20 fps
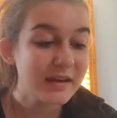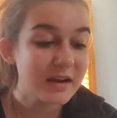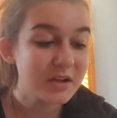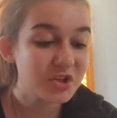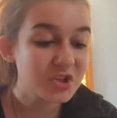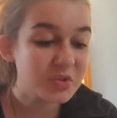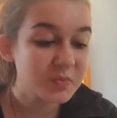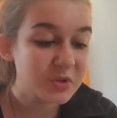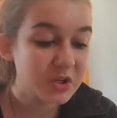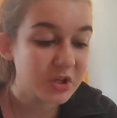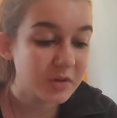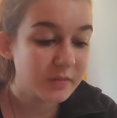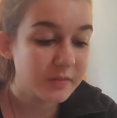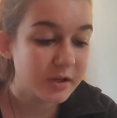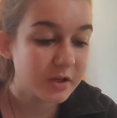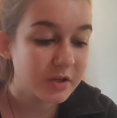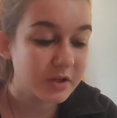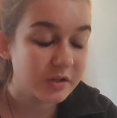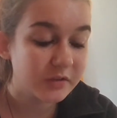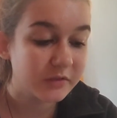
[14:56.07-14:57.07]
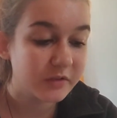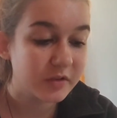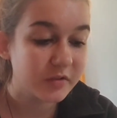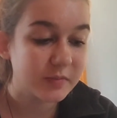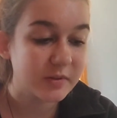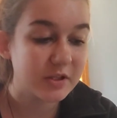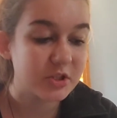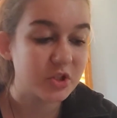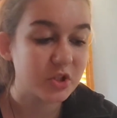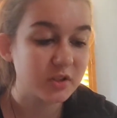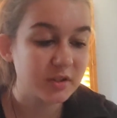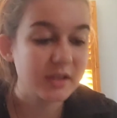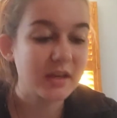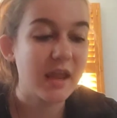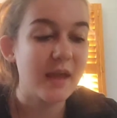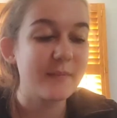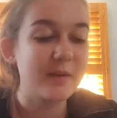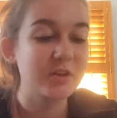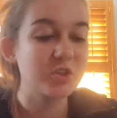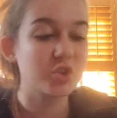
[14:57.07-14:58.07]
I just took a mirror in front of a picture. Like,
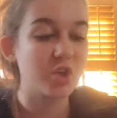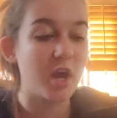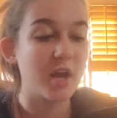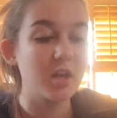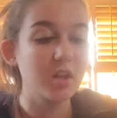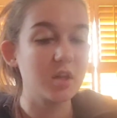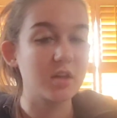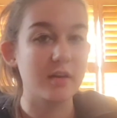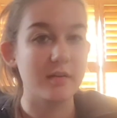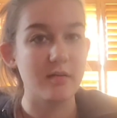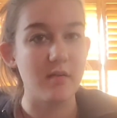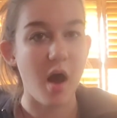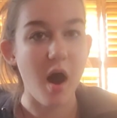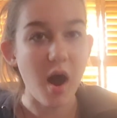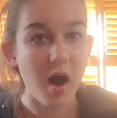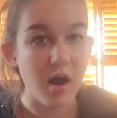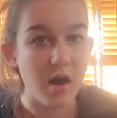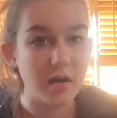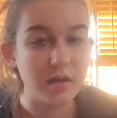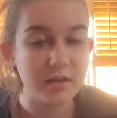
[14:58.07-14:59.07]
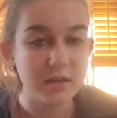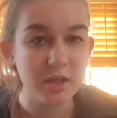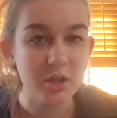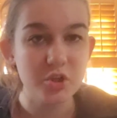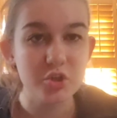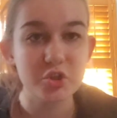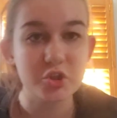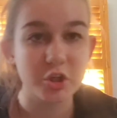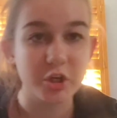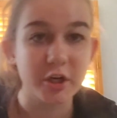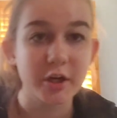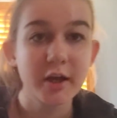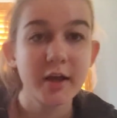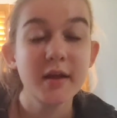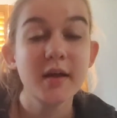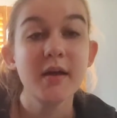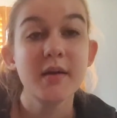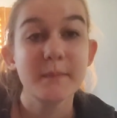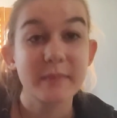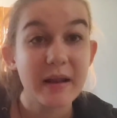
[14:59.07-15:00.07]
am I trying to look not ugly? Sure.
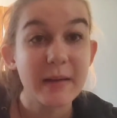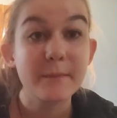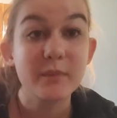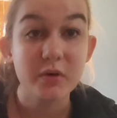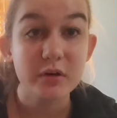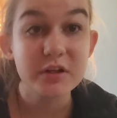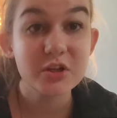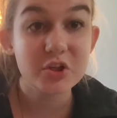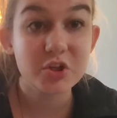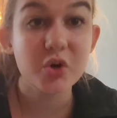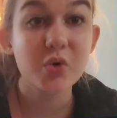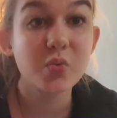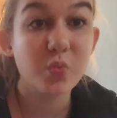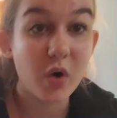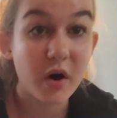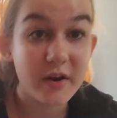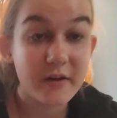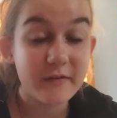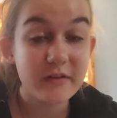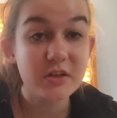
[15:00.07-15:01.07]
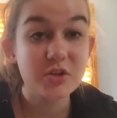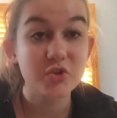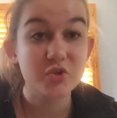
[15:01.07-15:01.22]
But I'm pretty sure one of these